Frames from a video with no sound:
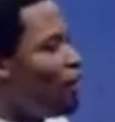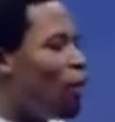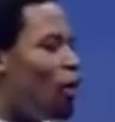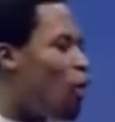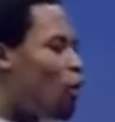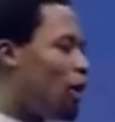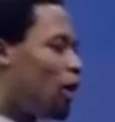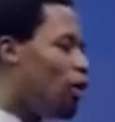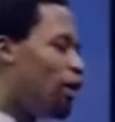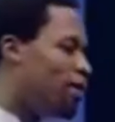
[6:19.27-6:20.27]
you will not be
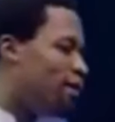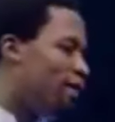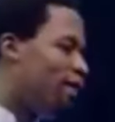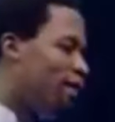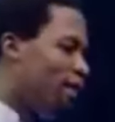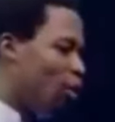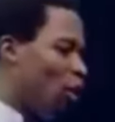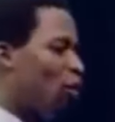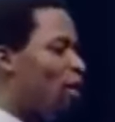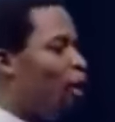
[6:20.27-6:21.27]
included.
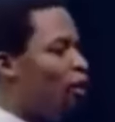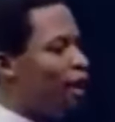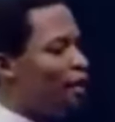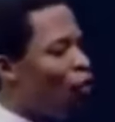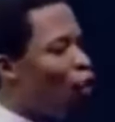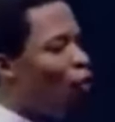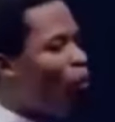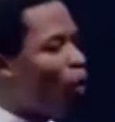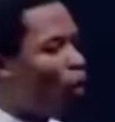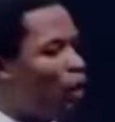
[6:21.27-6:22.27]
Because elders have
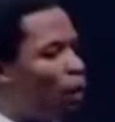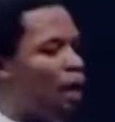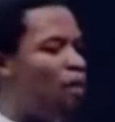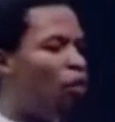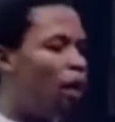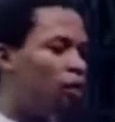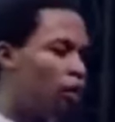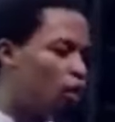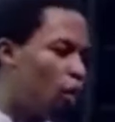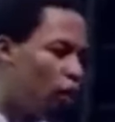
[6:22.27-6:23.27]
gone beyond the
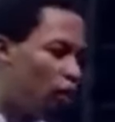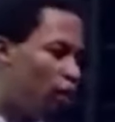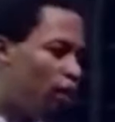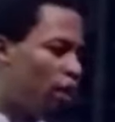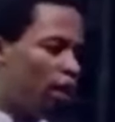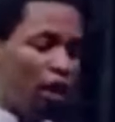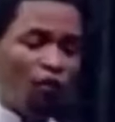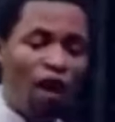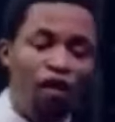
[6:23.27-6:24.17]
benevolence of God. In